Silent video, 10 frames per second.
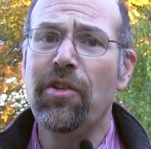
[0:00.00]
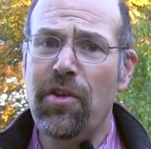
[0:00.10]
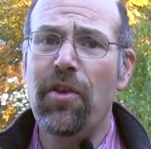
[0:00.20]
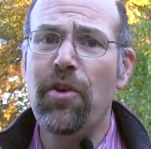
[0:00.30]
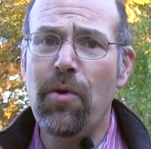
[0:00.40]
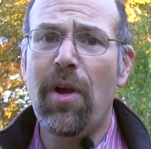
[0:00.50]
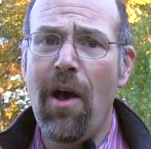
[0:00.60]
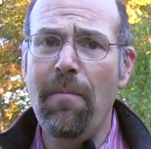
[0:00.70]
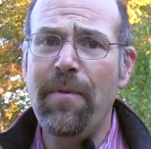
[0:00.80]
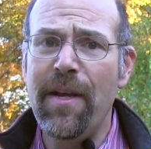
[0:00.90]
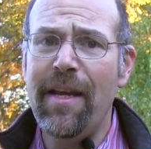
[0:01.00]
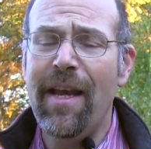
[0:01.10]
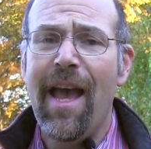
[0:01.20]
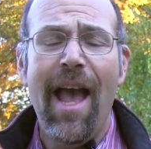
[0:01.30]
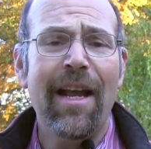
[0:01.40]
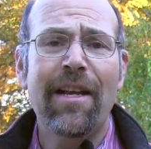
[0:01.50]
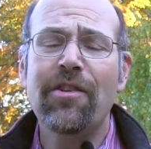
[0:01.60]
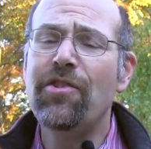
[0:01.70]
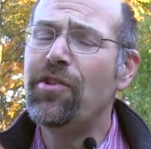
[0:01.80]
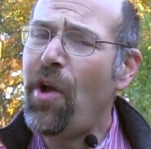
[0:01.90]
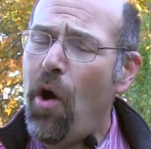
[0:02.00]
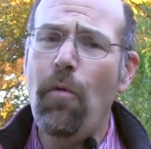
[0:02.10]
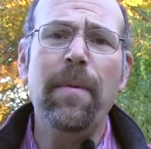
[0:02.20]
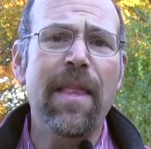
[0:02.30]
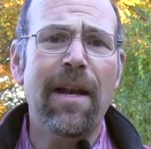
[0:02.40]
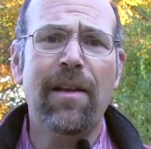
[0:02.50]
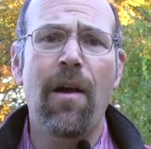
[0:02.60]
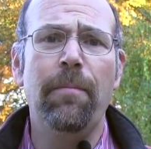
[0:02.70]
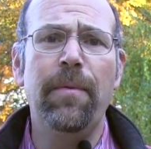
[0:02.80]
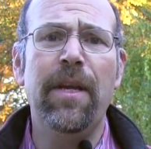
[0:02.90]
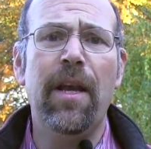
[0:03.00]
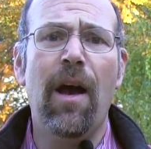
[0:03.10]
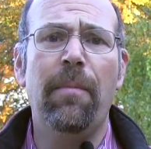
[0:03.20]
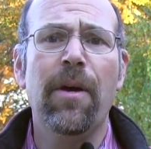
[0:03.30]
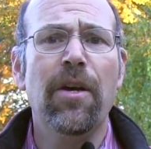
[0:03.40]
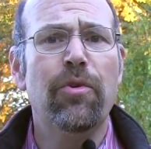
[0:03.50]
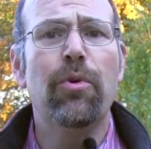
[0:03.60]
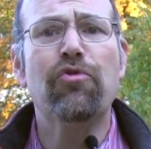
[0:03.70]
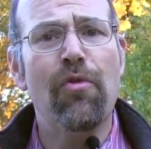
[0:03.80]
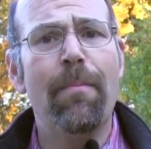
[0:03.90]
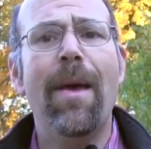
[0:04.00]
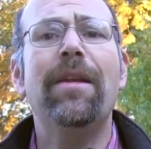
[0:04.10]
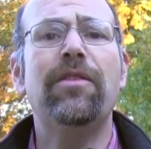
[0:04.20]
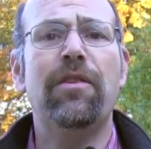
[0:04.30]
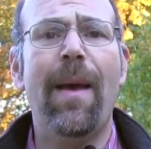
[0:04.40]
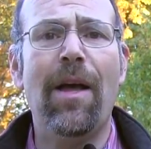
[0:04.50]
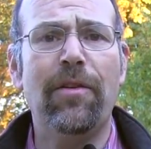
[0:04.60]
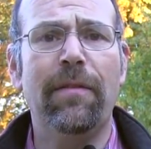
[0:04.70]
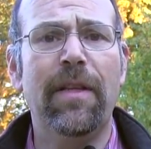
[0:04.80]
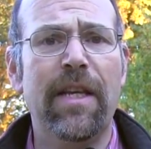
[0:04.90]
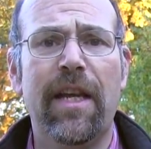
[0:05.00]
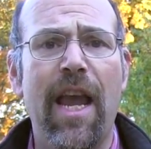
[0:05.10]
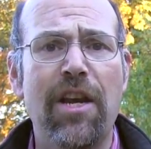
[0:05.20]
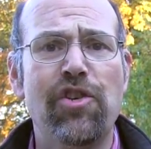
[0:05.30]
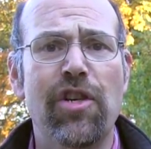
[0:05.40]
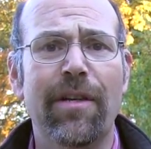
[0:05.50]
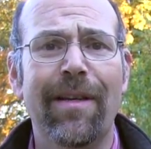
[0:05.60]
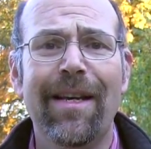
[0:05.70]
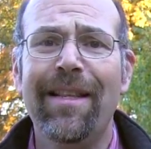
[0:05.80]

to the new company and can just open that company up to a tremendous amount of litigation